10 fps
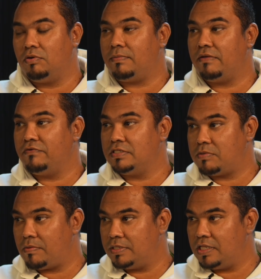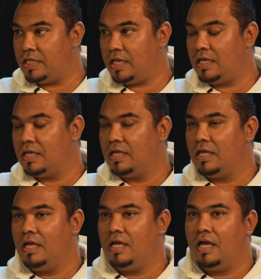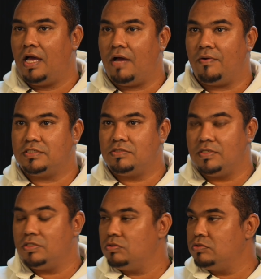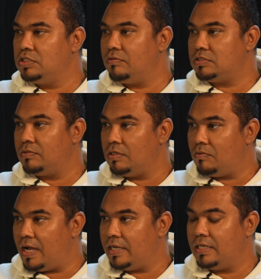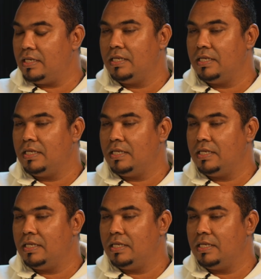Bought my first property there. I was 22, she was 21.